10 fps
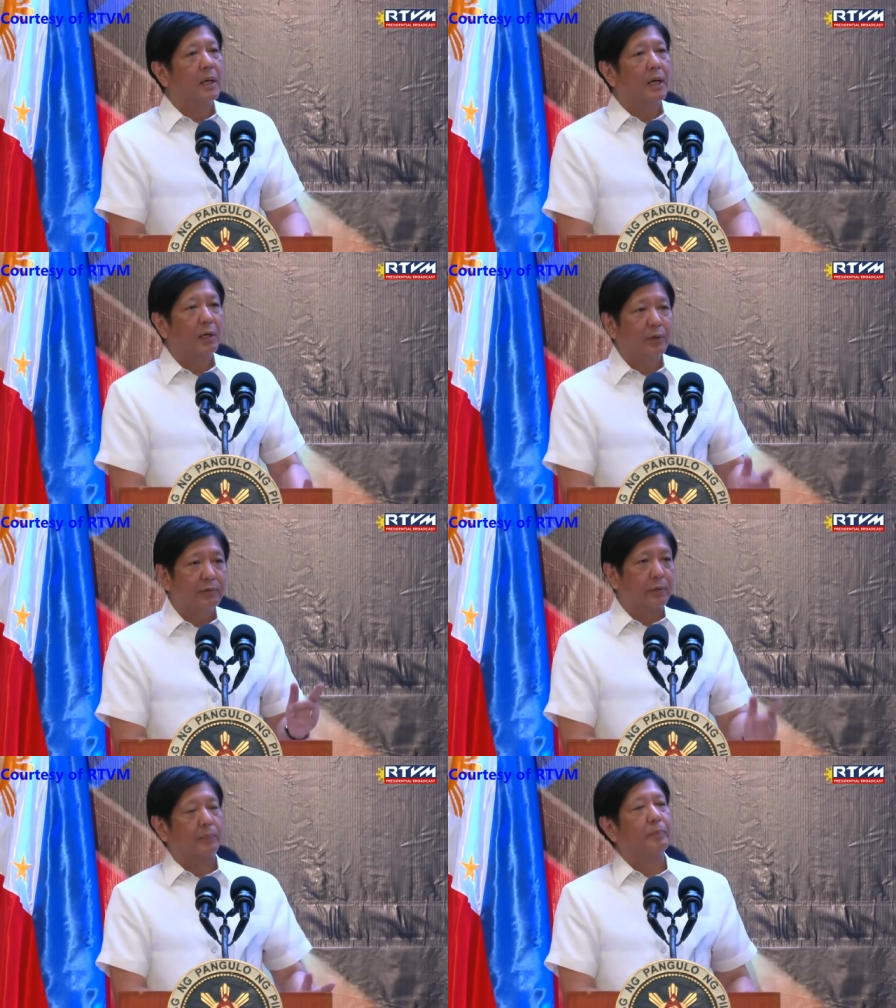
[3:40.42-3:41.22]

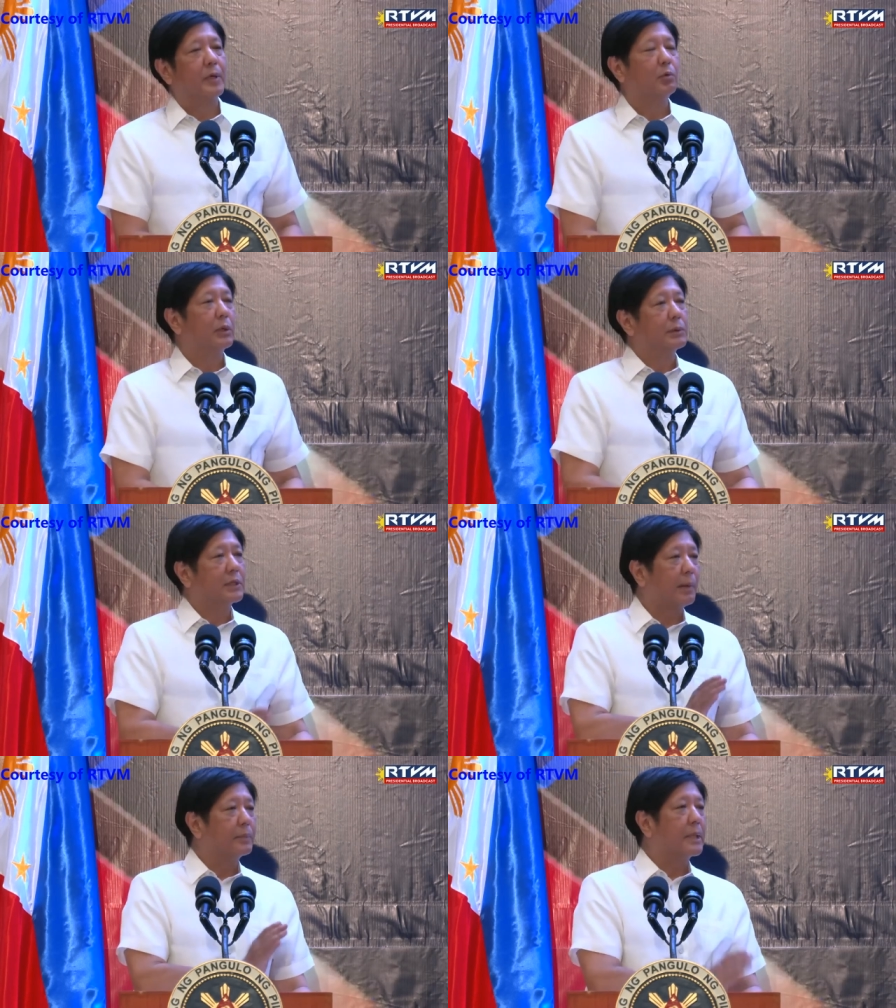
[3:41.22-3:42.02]
However, what
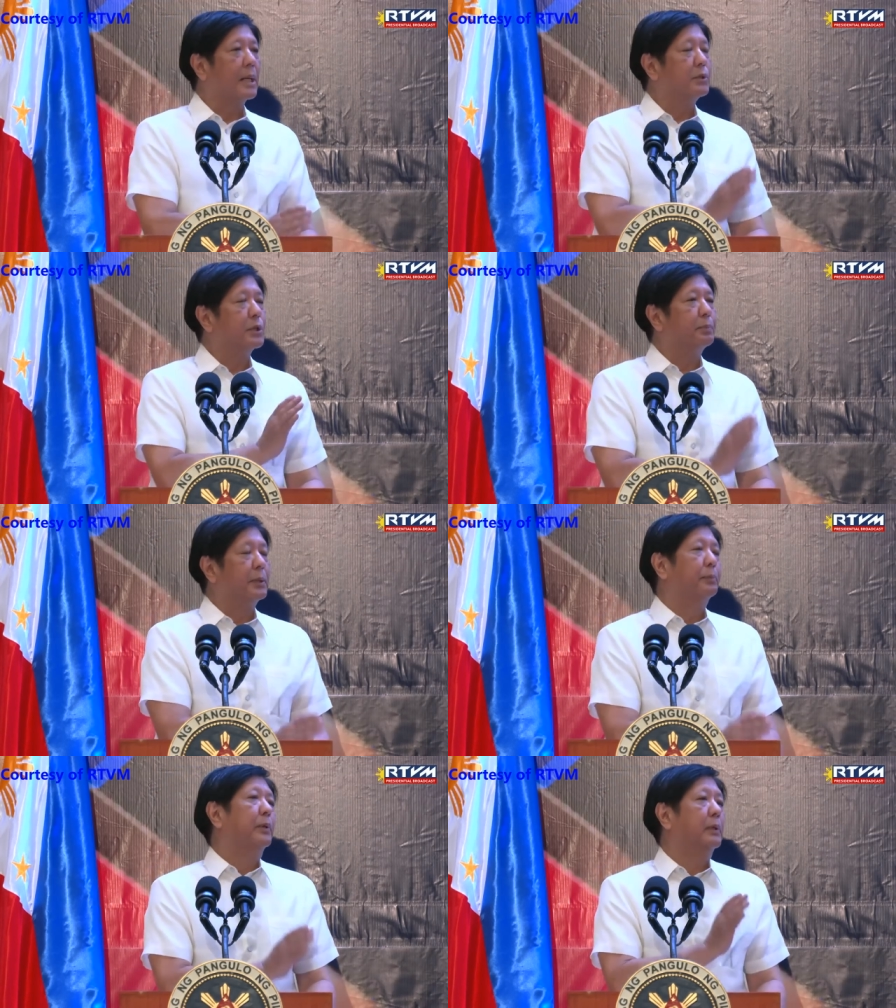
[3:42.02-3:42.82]
sometimes
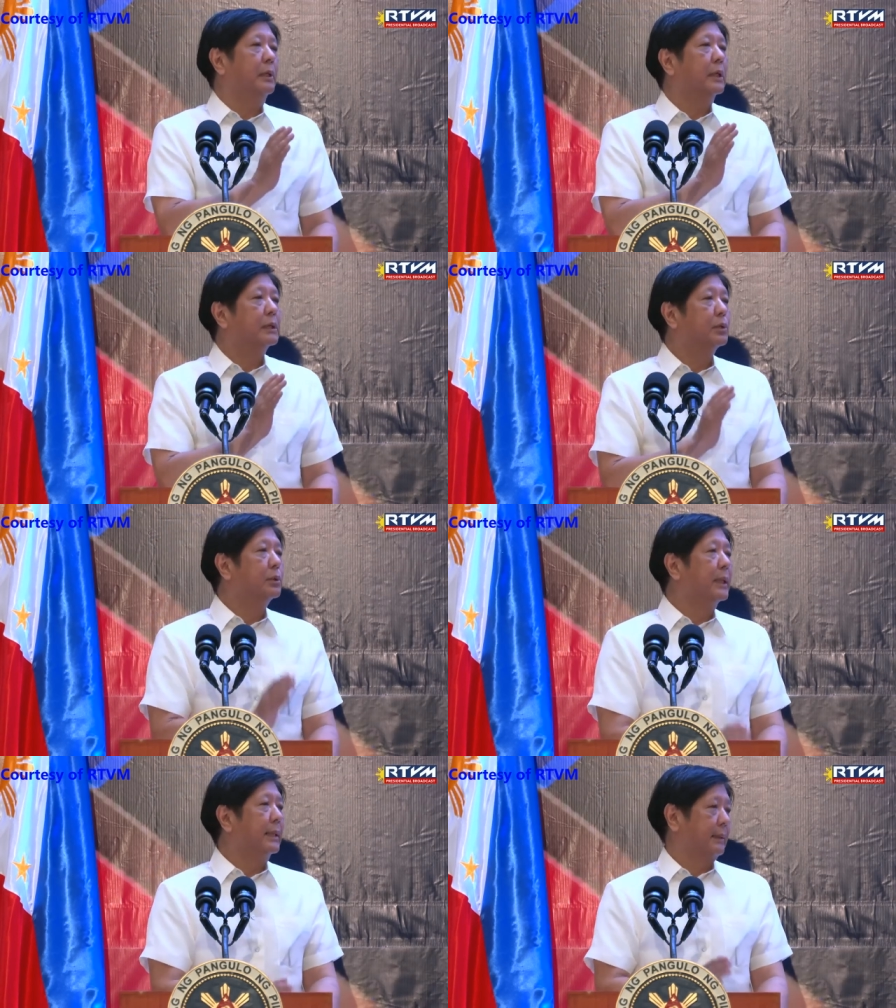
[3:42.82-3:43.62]
people
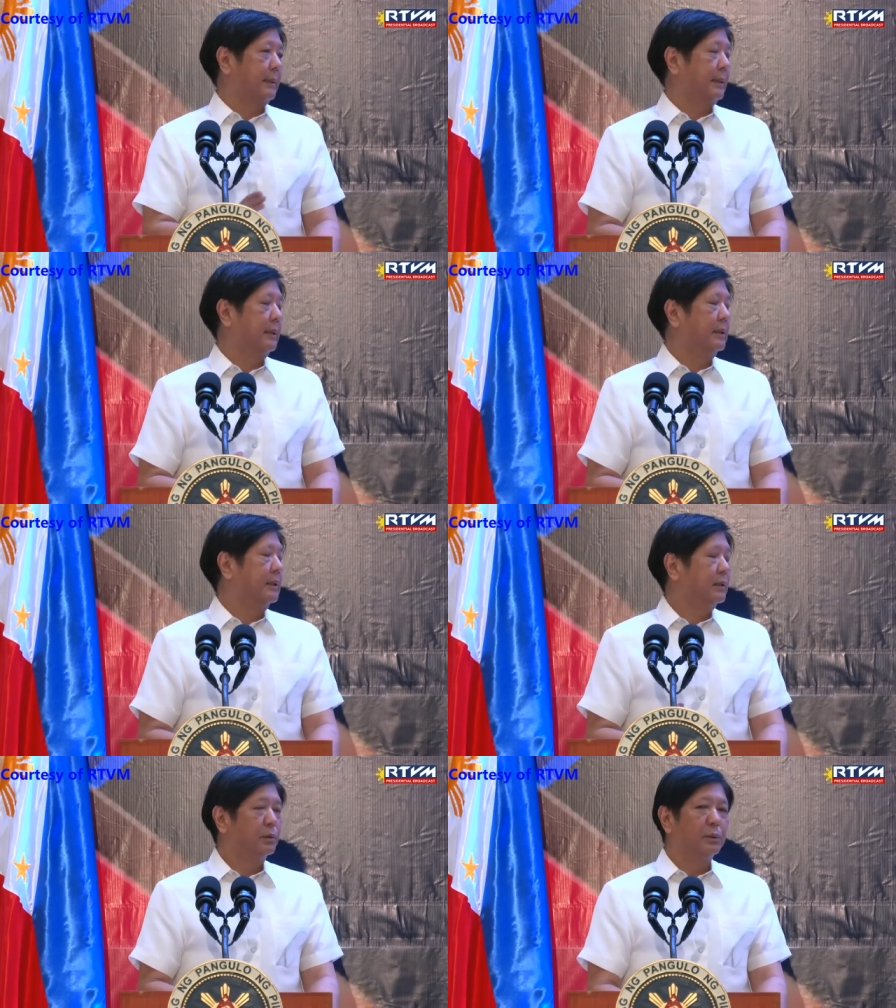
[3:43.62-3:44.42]
do not,
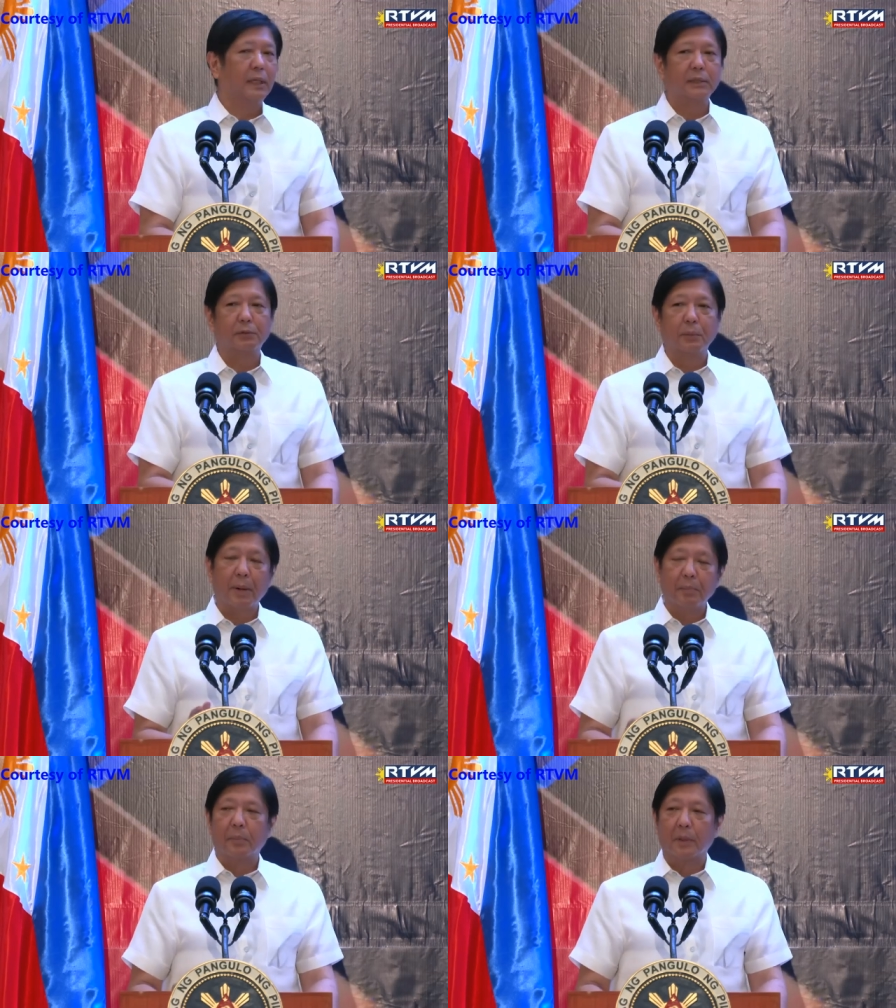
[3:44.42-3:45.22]
do not
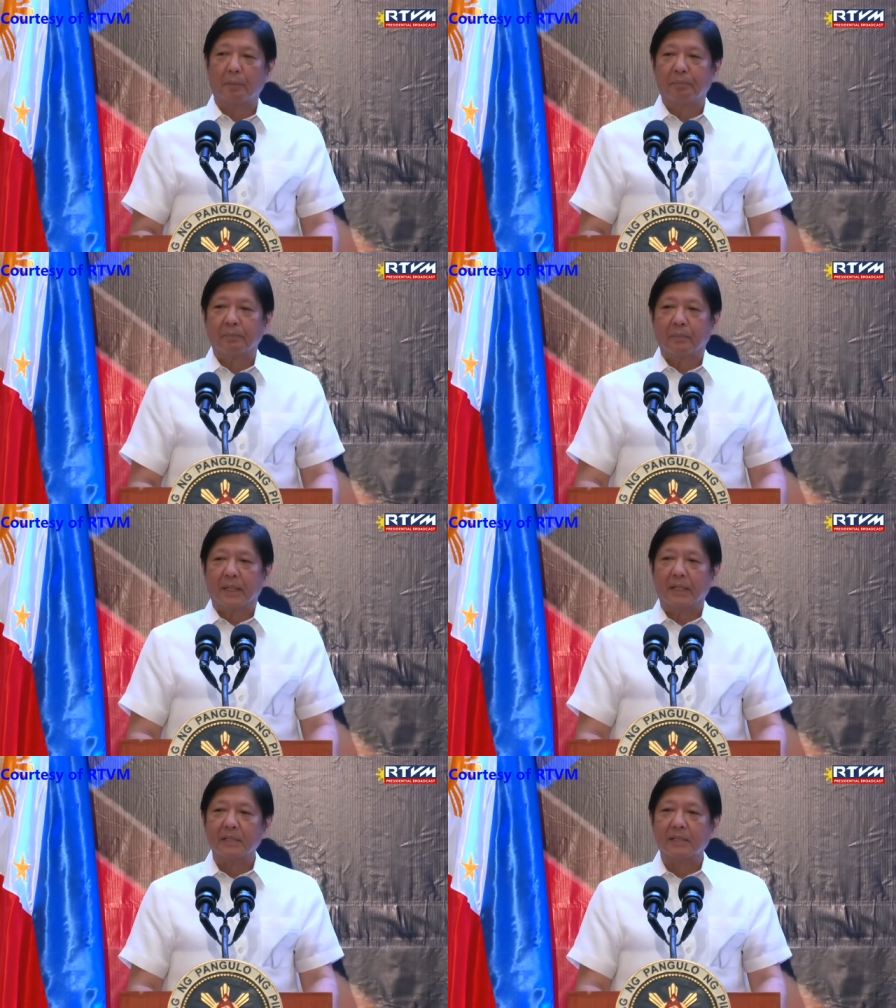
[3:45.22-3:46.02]
remember
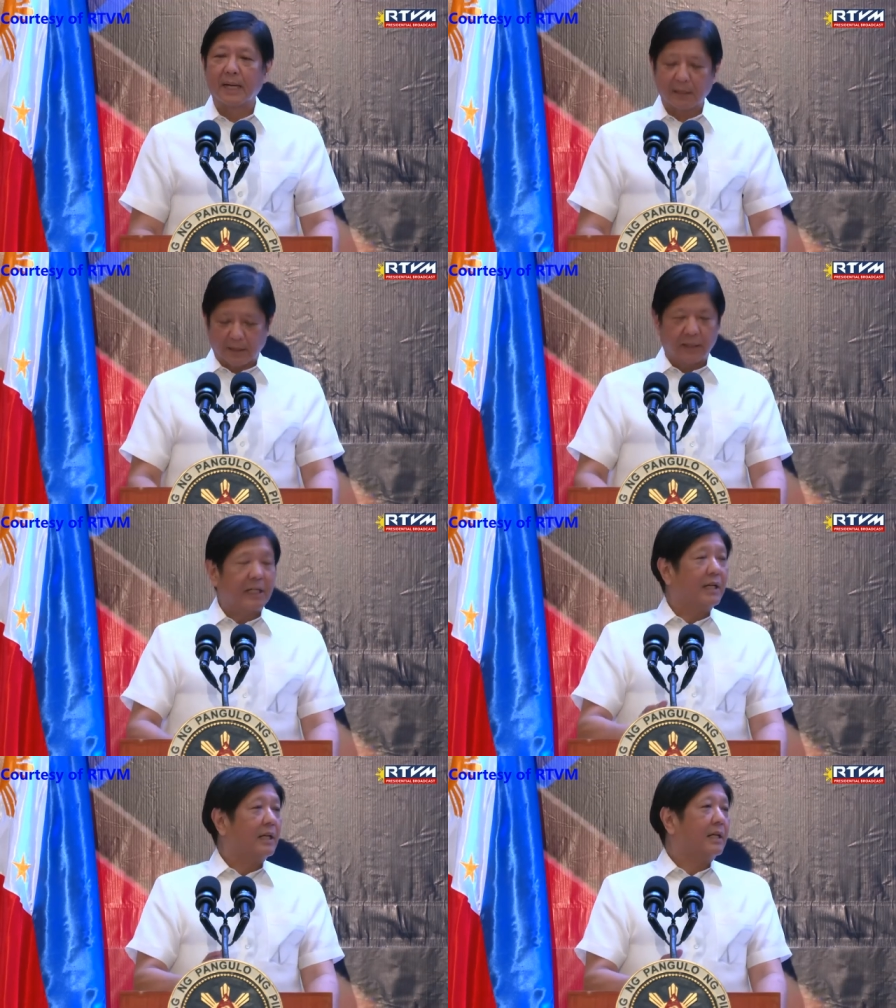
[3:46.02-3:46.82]
is
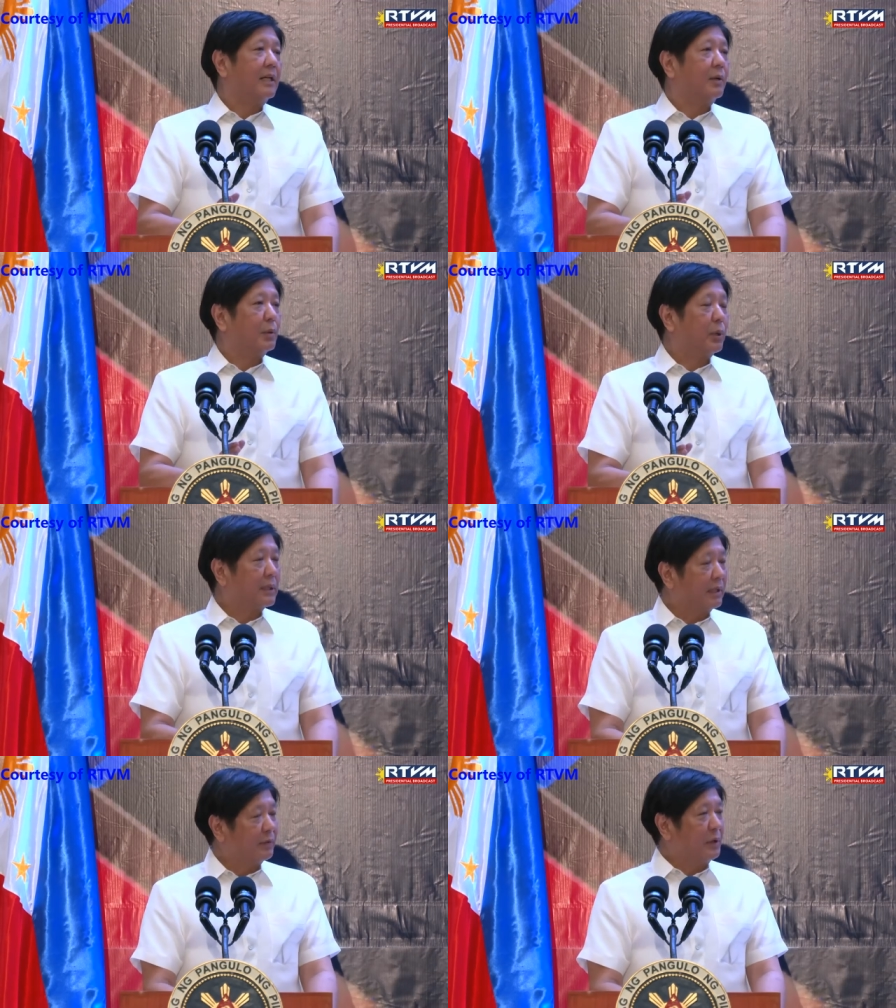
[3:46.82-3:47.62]
that
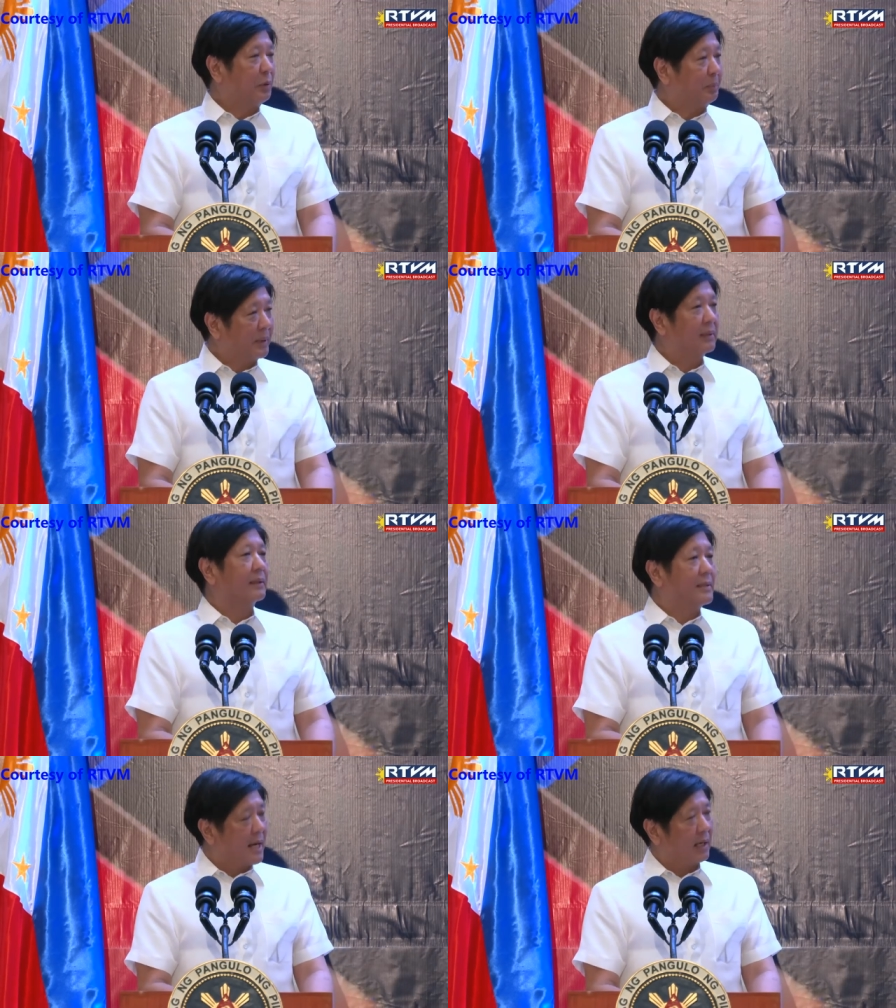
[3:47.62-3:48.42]
whatever you
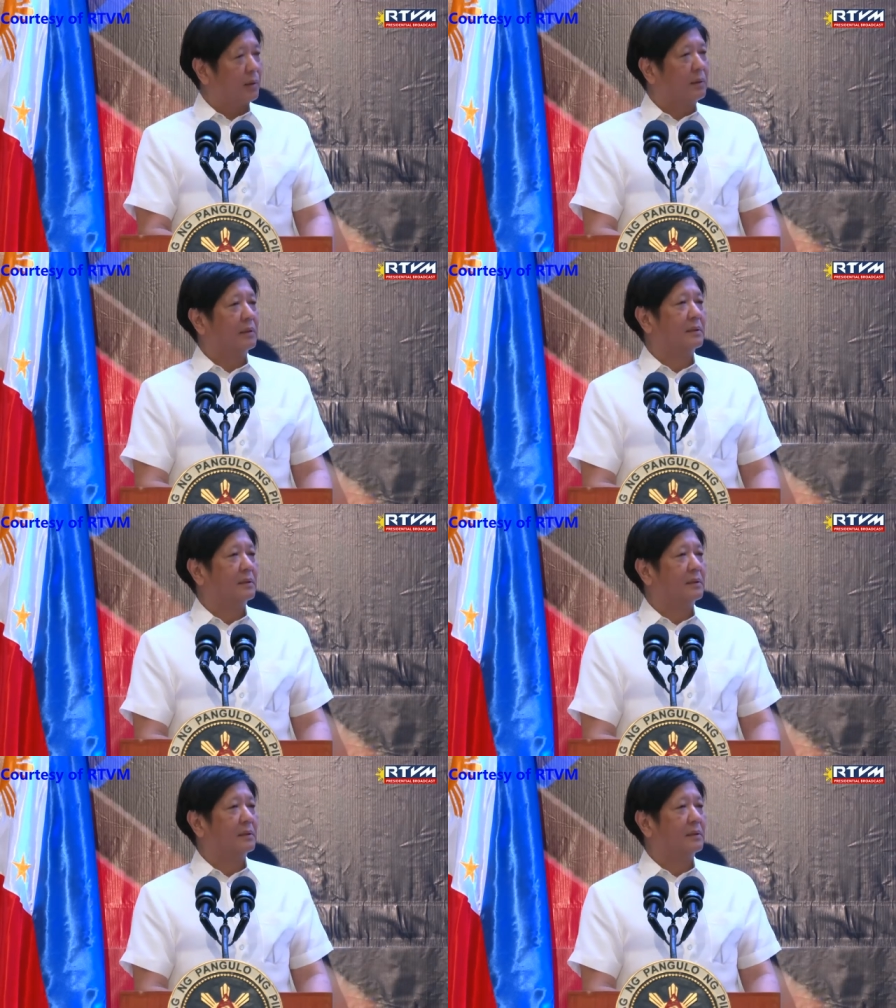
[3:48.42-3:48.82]
build now,